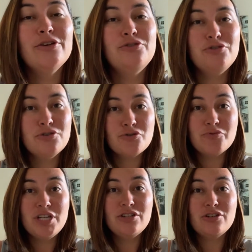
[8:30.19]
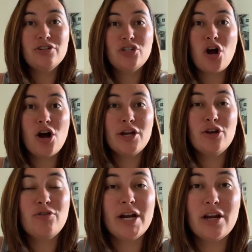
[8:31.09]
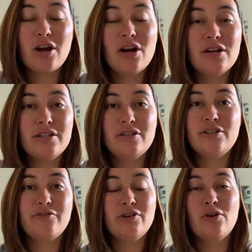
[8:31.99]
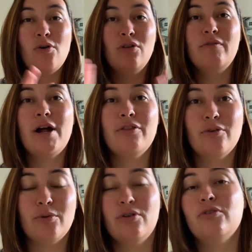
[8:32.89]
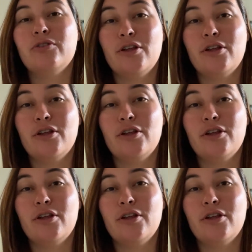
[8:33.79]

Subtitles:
Do your research on credit cards. They're different all around the world.